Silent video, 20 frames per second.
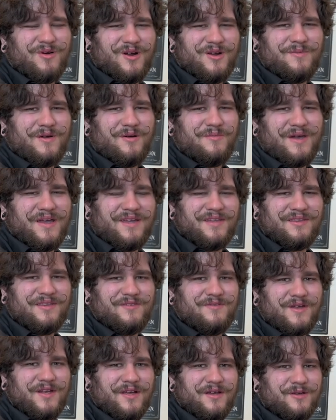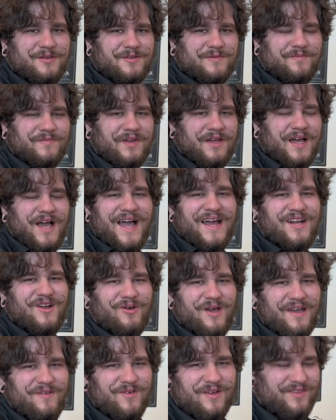part about making these videos? I know
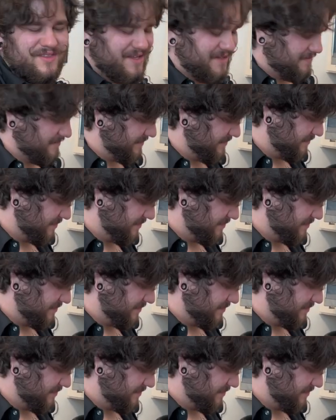everything,